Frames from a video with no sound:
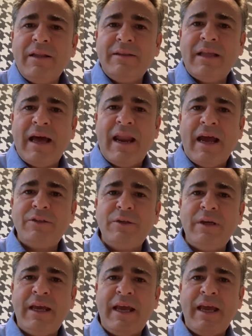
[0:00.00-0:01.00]
that
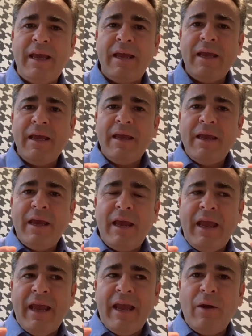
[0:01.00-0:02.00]
actually
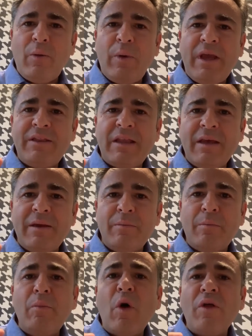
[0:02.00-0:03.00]
with
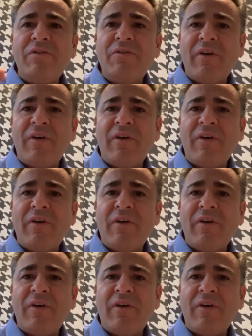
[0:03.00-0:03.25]
more...